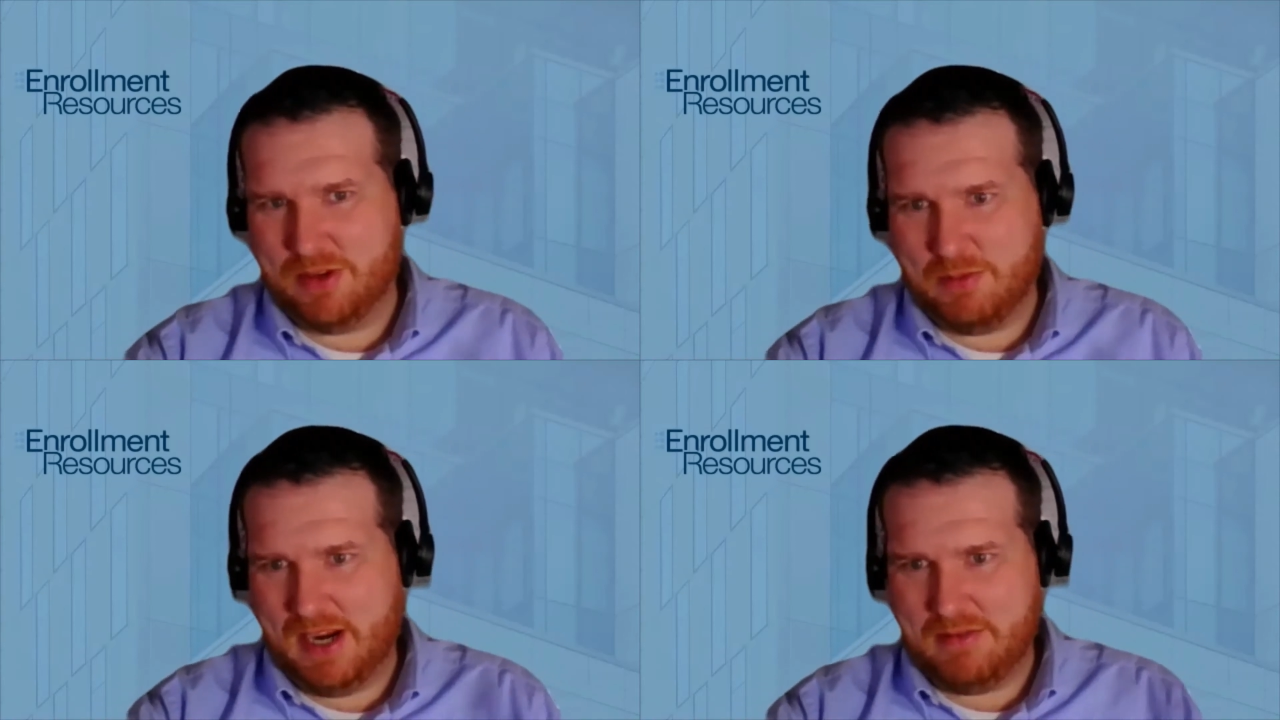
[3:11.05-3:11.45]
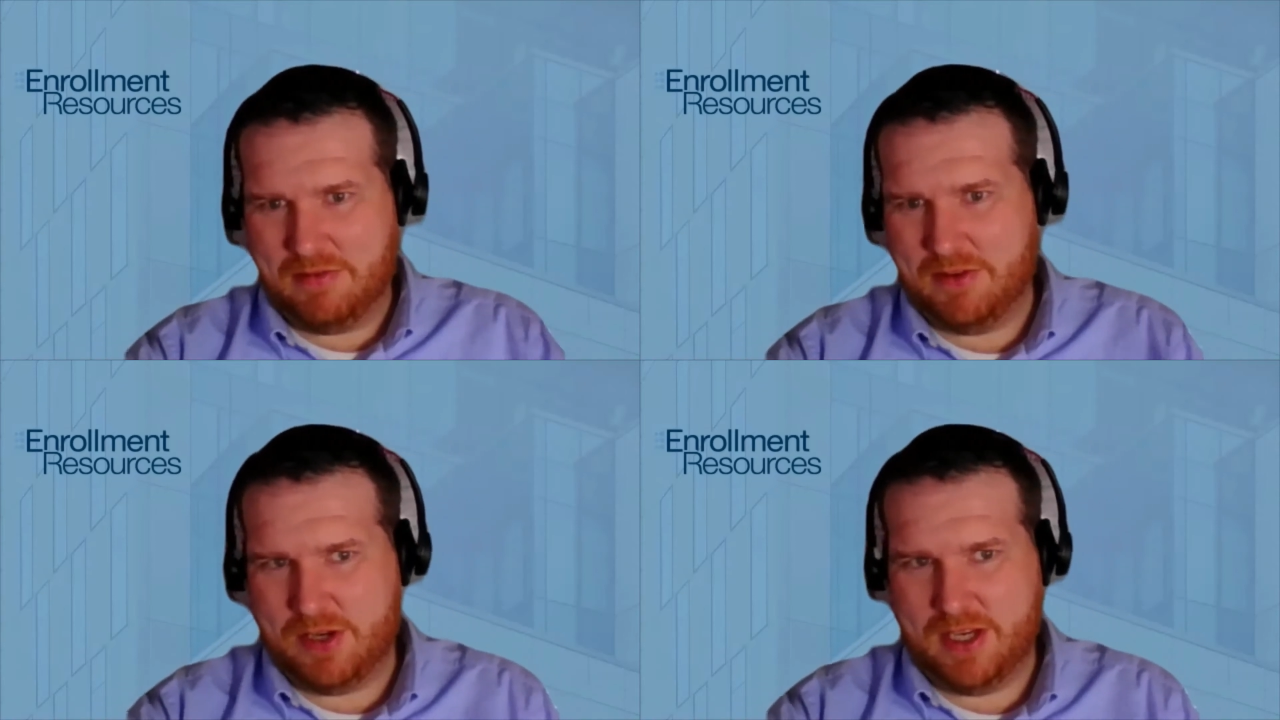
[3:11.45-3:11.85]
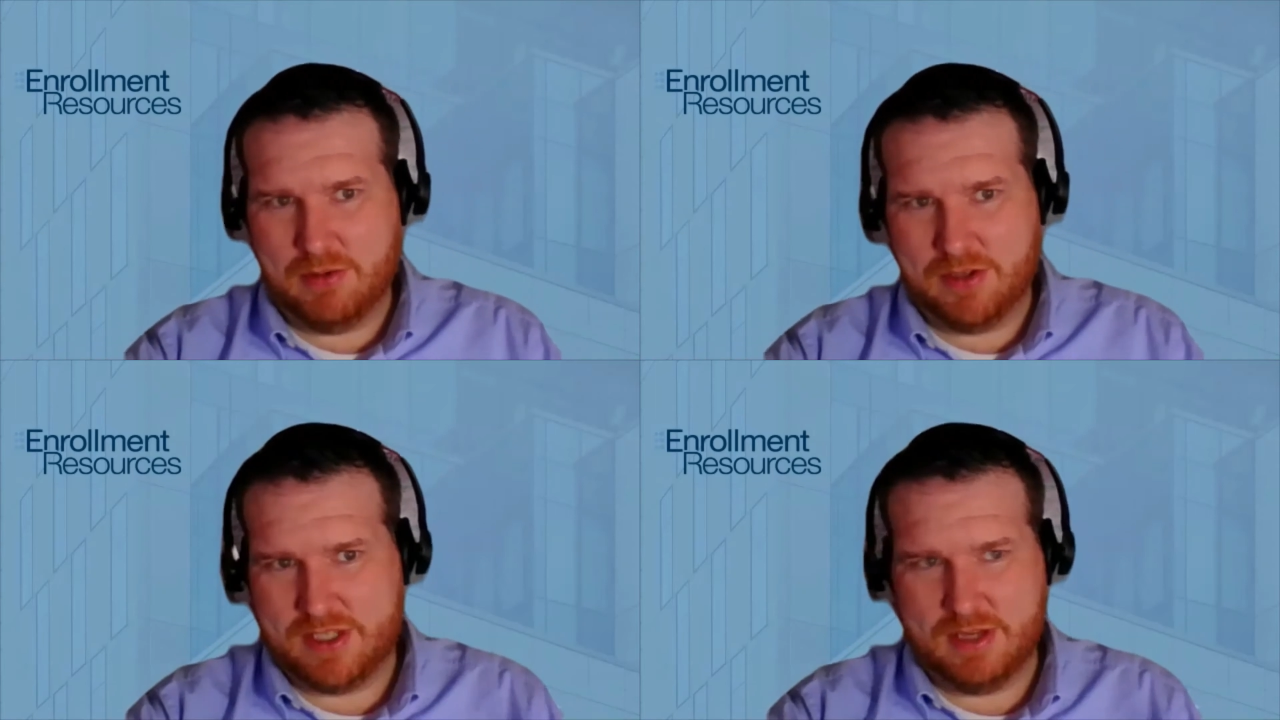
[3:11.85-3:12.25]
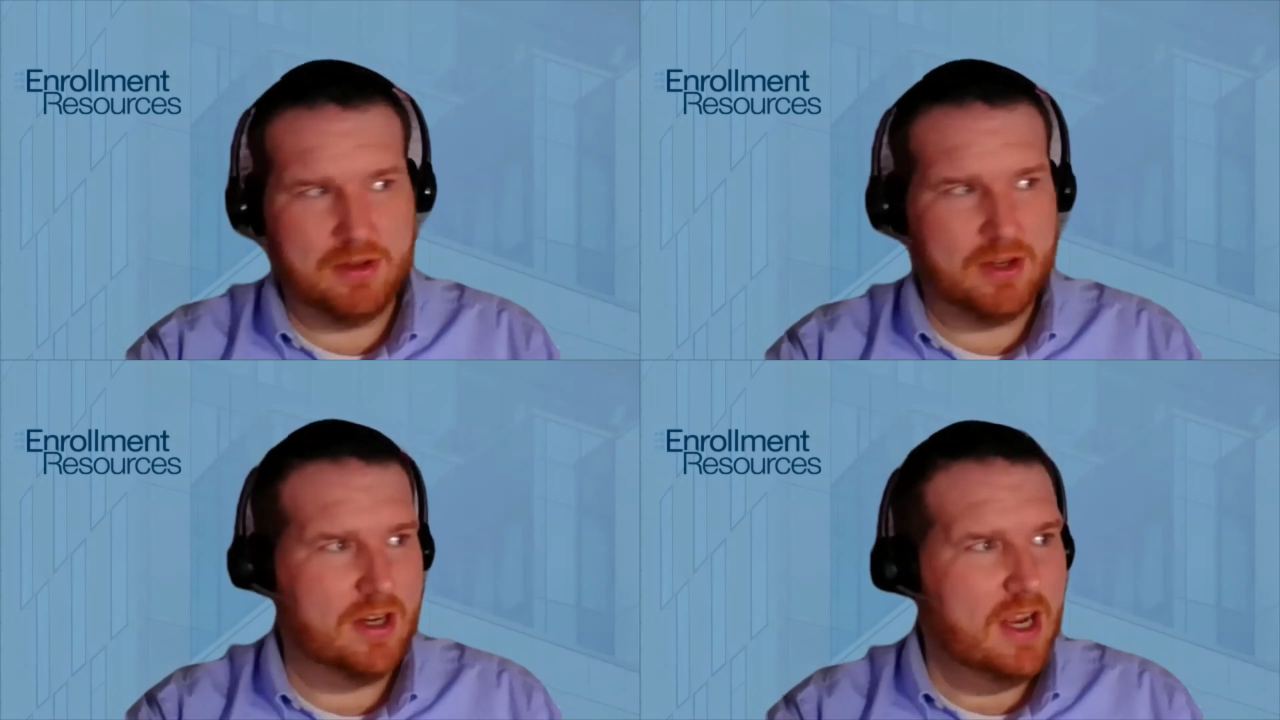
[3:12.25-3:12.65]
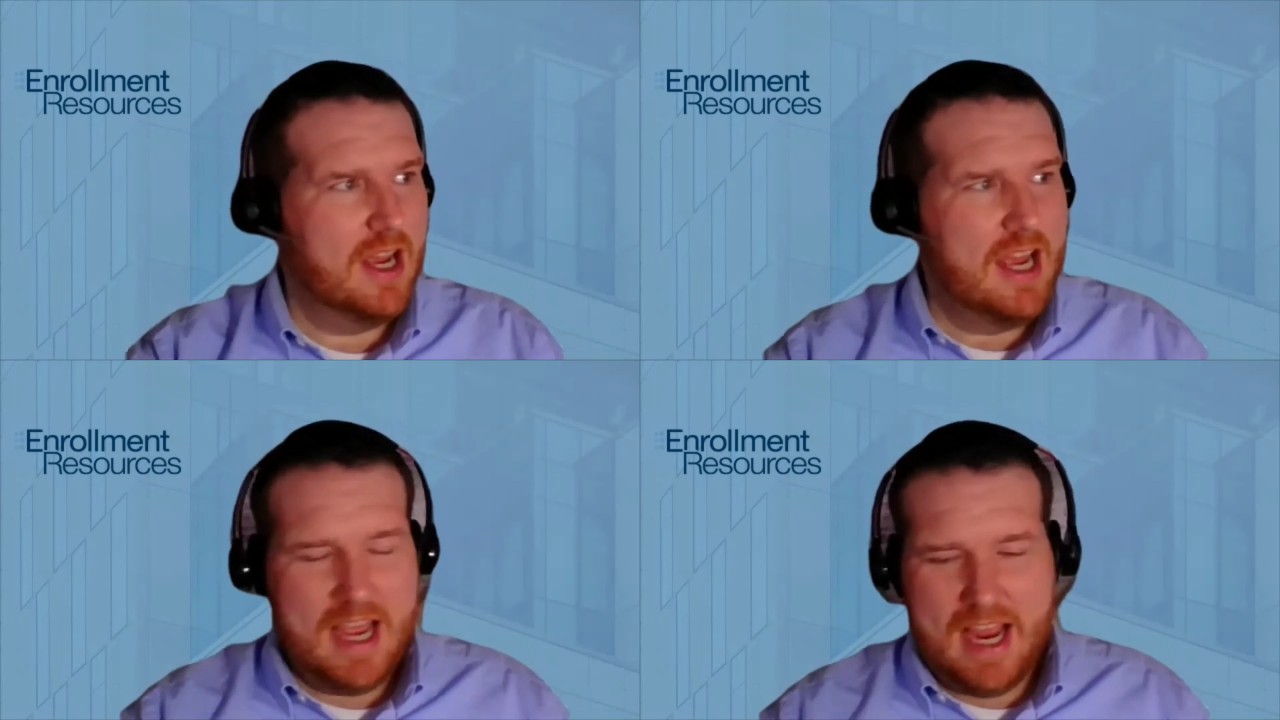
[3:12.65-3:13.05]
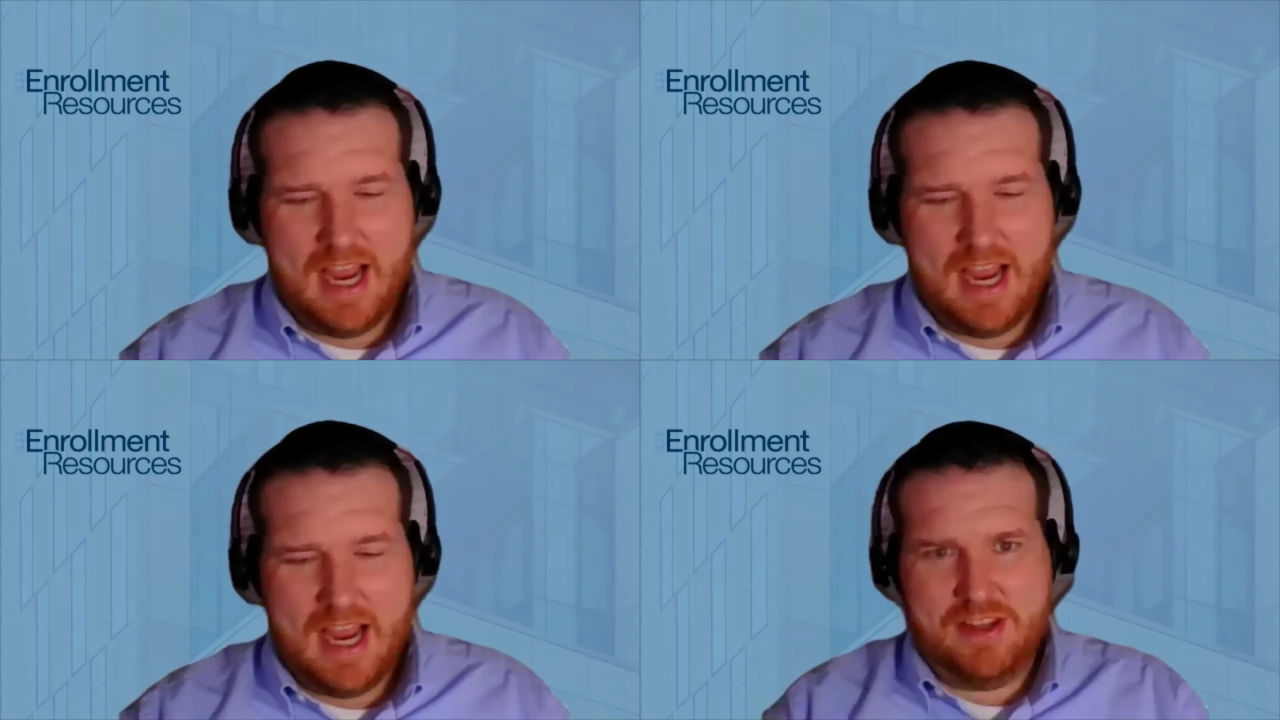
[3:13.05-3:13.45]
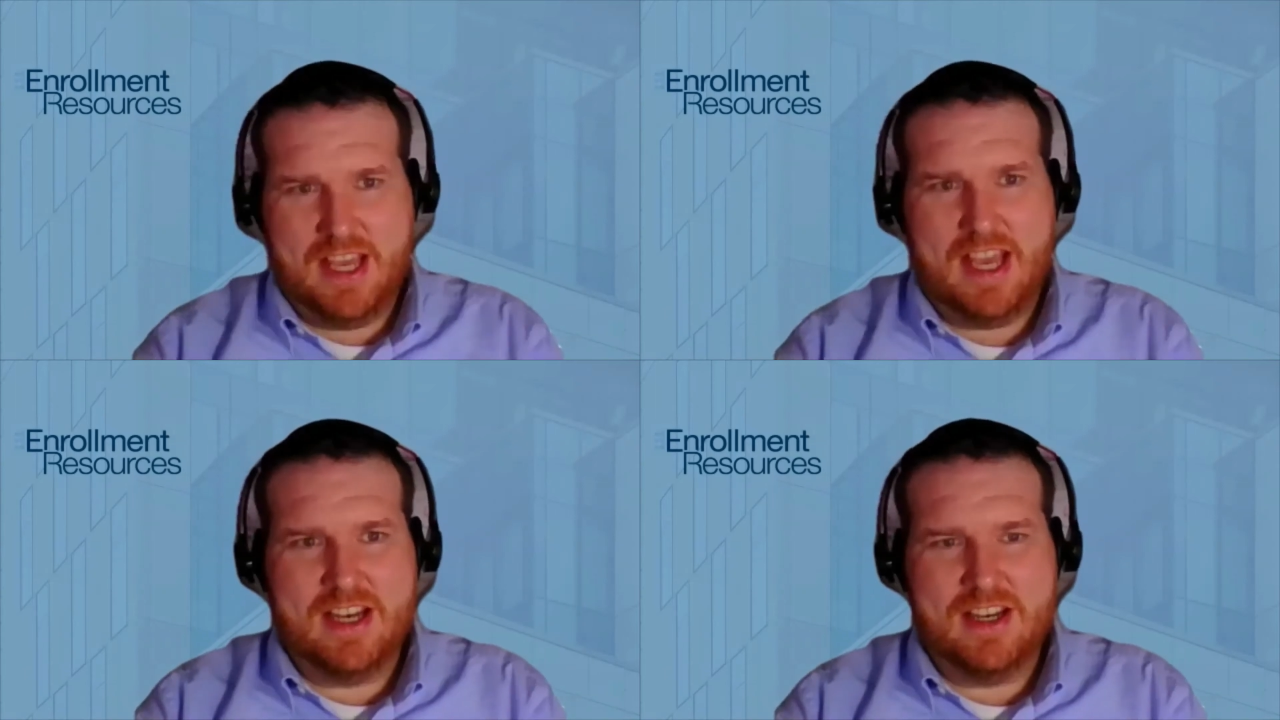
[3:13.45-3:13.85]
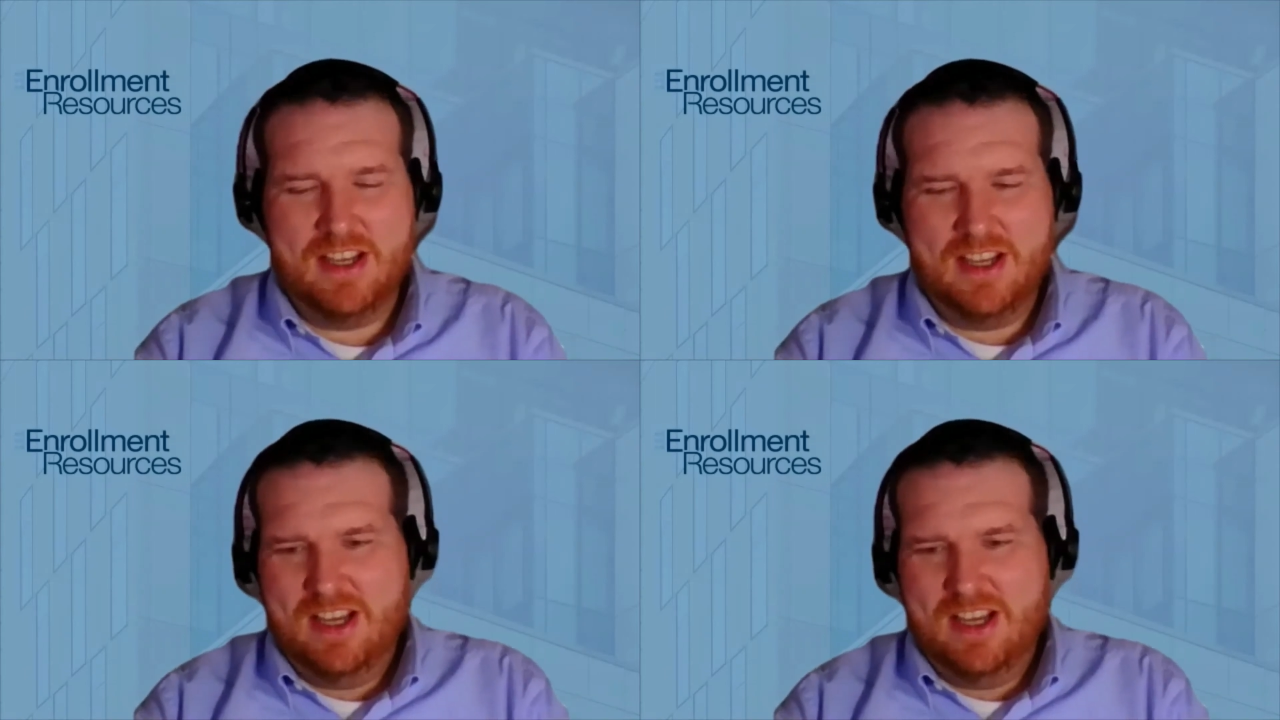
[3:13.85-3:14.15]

It might have a few keywords similar, and then in the end,